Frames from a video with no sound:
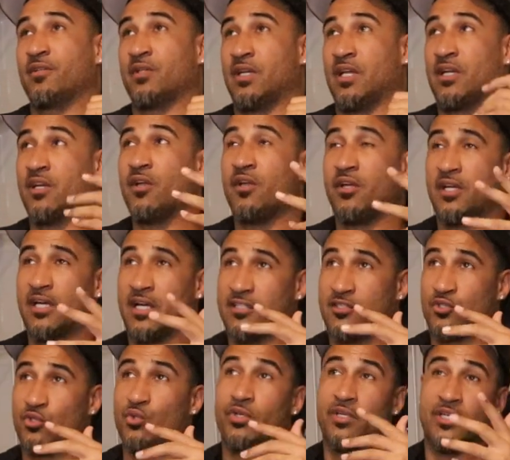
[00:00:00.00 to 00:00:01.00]
And I know you got
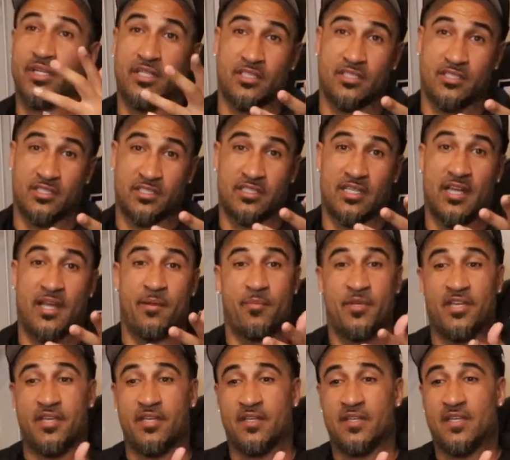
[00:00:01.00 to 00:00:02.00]
two kids just like
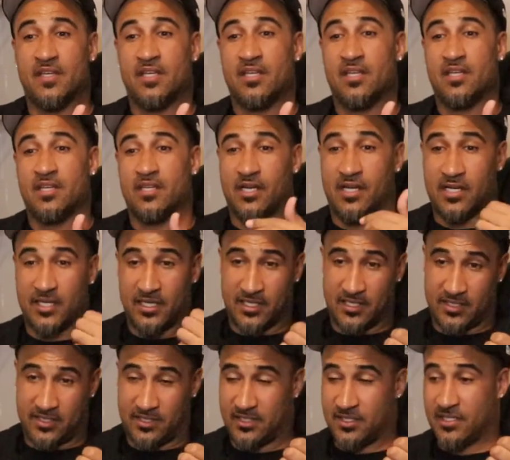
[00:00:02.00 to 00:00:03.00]
me. Mm -hmm. I got
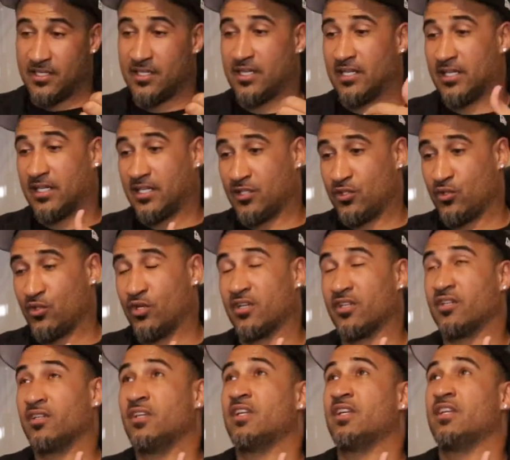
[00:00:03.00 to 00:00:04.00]
a son, I got a
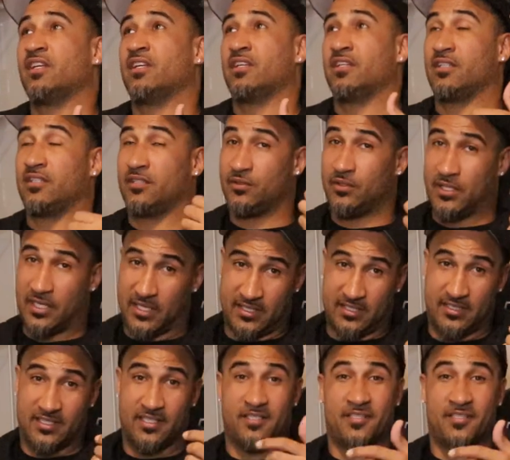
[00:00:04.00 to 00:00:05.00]
daughter, and you got a
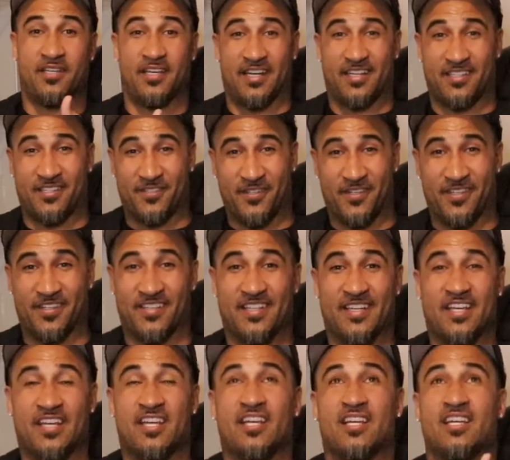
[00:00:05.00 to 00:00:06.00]
son, you got a daughter.
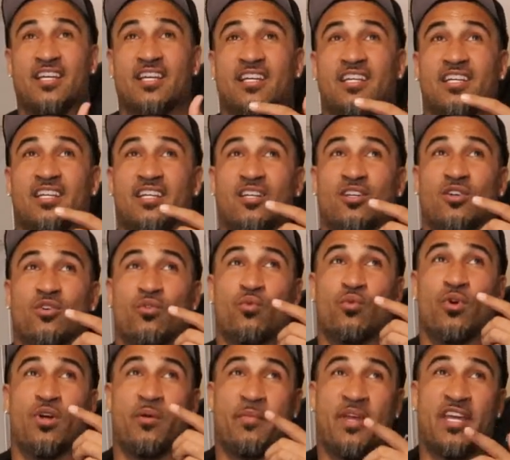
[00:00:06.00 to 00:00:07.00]
Right.
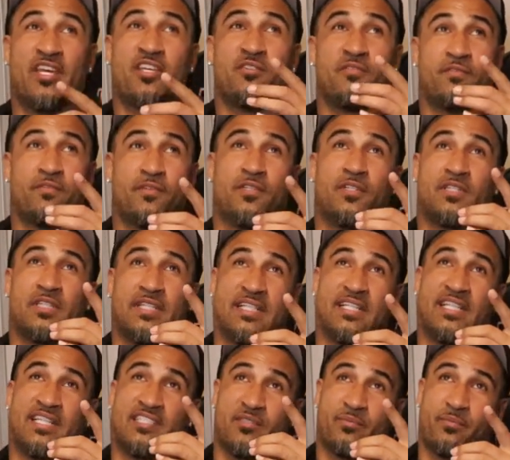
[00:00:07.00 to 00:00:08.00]
What make you feel good
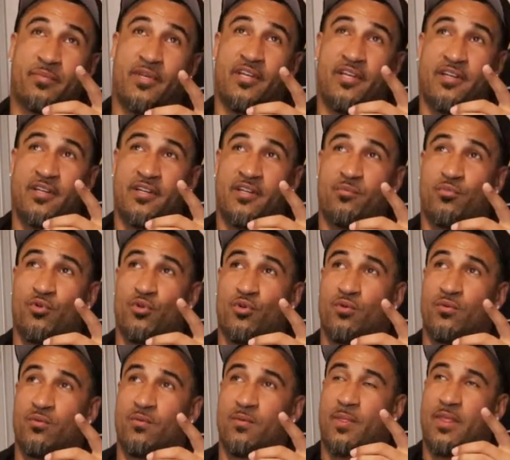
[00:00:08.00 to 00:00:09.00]
as a parent, bro?
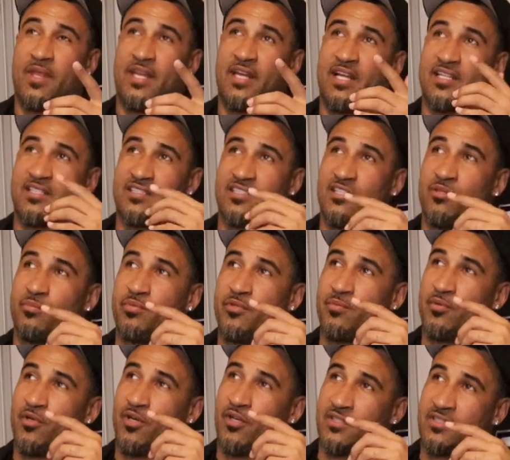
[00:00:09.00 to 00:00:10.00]
And I tell
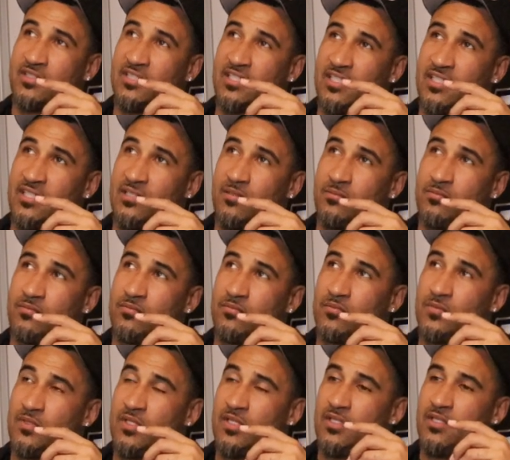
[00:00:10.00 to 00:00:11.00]
people all the time,
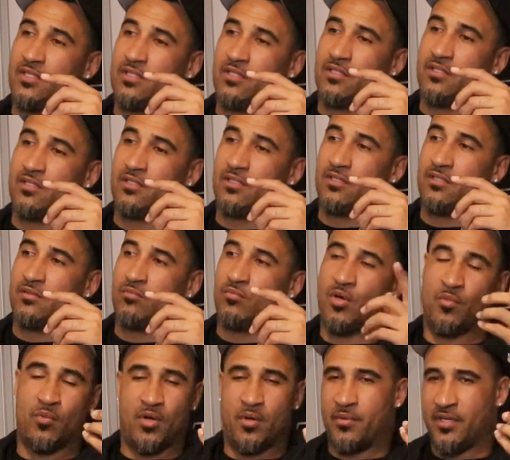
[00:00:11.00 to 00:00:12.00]
my
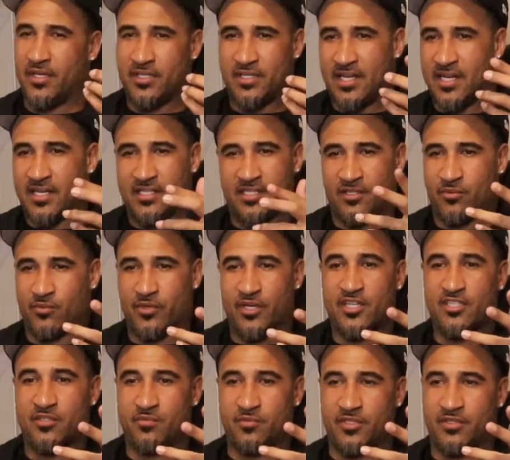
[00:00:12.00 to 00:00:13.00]
mama and daddy didn't
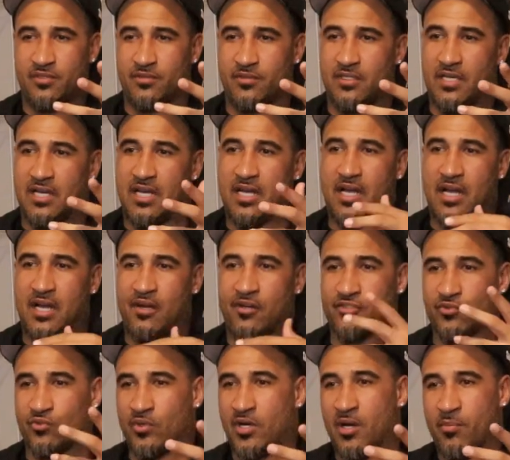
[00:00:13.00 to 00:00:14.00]
raise me. I
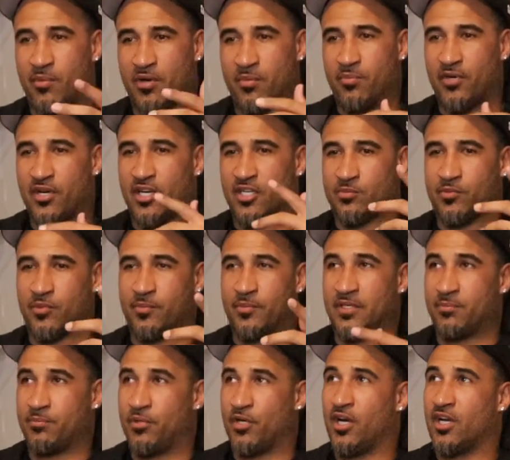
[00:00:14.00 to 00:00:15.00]
was around my pops, but
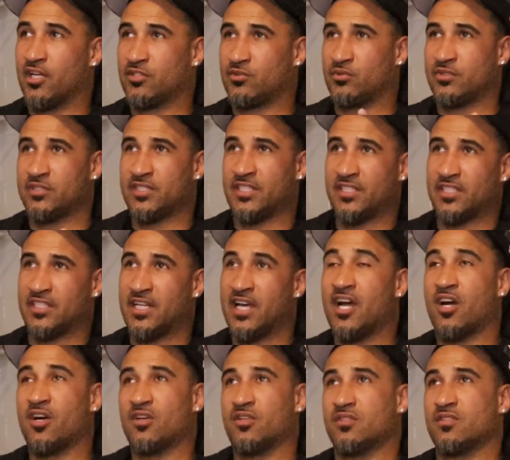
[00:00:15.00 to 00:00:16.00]
my pops was in and
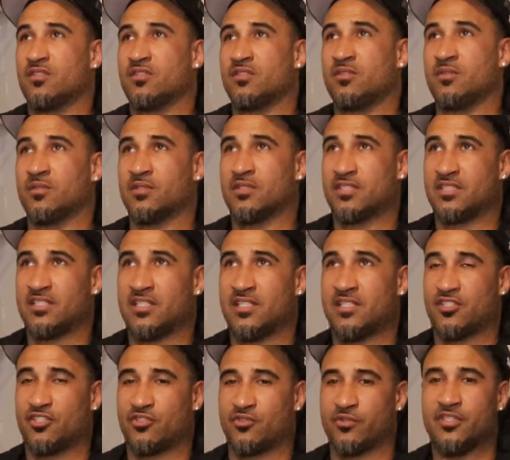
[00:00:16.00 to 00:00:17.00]
out. You know what I'm saying?
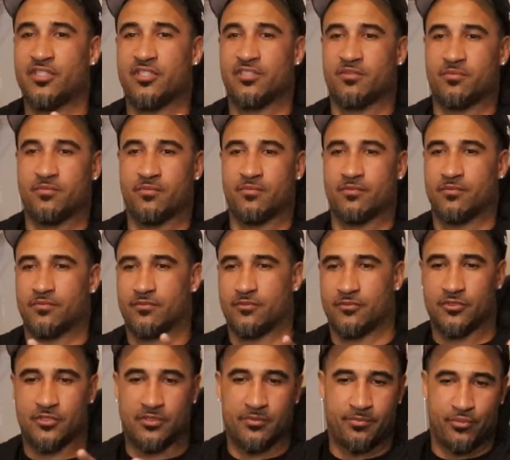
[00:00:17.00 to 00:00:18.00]
The streets,
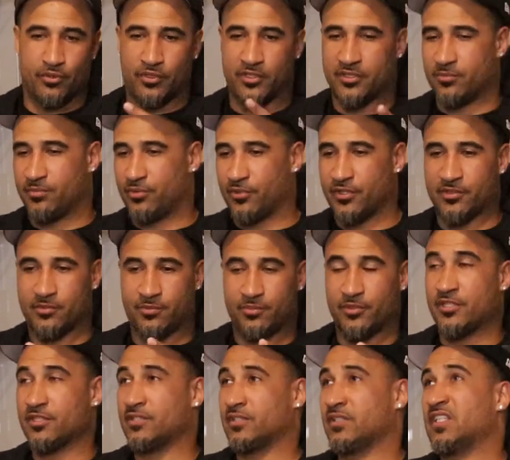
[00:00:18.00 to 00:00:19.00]
prison, prison,
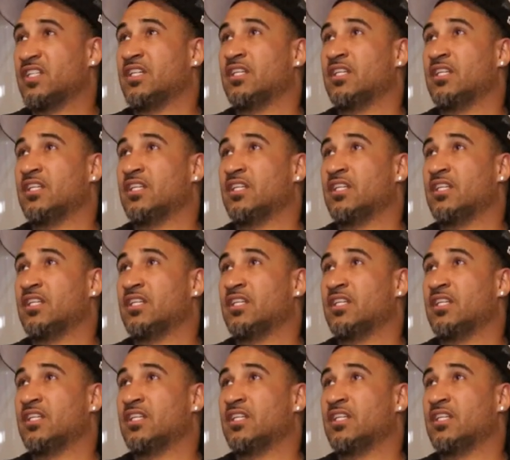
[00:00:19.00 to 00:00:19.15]
prison.